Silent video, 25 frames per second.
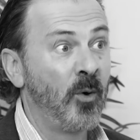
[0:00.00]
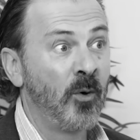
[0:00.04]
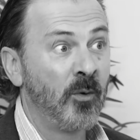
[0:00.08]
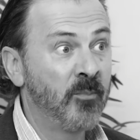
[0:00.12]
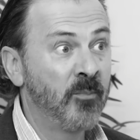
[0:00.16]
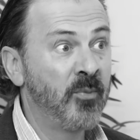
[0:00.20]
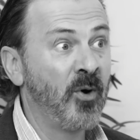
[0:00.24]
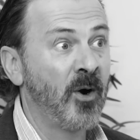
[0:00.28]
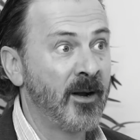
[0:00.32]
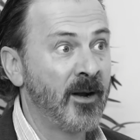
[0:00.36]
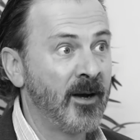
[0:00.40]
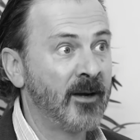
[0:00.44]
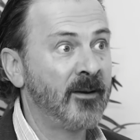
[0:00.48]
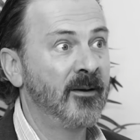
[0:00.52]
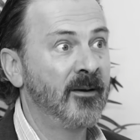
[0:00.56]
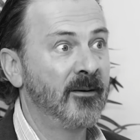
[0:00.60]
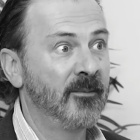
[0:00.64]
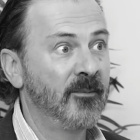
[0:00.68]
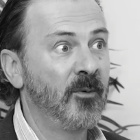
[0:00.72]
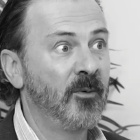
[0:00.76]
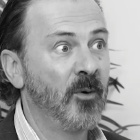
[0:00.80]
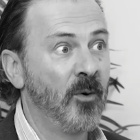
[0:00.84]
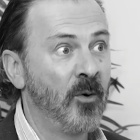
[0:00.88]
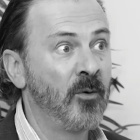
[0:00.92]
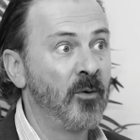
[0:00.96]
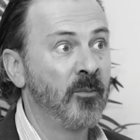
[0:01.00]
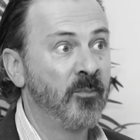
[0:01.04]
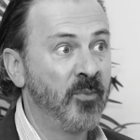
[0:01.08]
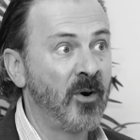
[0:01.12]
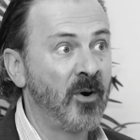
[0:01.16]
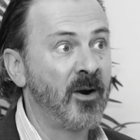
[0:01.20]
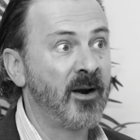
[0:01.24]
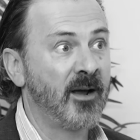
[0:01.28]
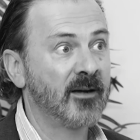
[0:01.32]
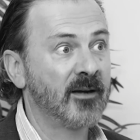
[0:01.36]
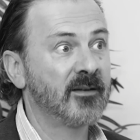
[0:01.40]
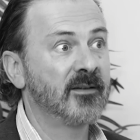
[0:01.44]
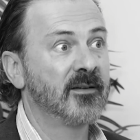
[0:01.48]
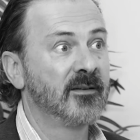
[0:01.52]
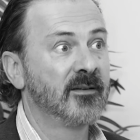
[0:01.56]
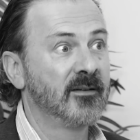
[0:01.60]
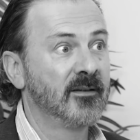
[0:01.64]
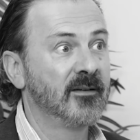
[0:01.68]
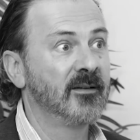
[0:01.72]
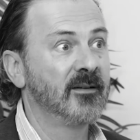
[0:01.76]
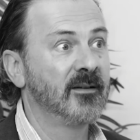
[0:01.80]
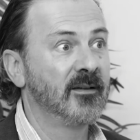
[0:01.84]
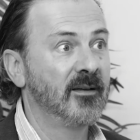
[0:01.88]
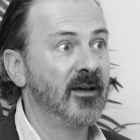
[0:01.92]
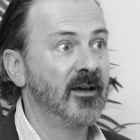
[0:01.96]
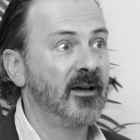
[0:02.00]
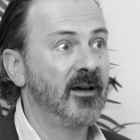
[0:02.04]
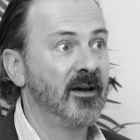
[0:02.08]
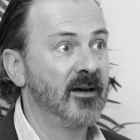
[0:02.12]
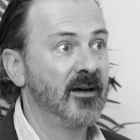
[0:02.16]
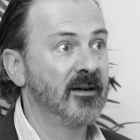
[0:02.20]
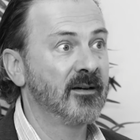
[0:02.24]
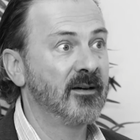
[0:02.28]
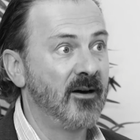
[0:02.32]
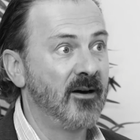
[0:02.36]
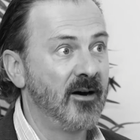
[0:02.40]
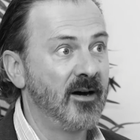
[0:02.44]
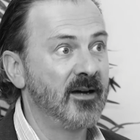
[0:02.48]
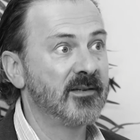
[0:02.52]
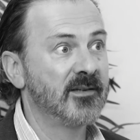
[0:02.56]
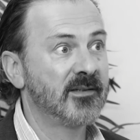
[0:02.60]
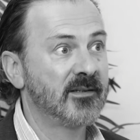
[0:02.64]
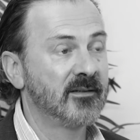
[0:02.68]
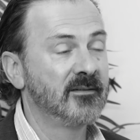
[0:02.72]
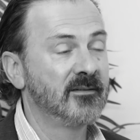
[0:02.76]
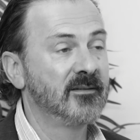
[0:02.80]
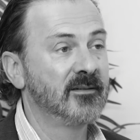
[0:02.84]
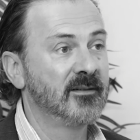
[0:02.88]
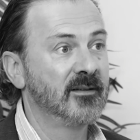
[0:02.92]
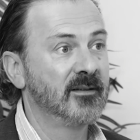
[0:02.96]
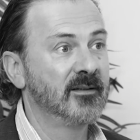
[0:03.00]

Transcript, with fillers: all product all product uh, guys.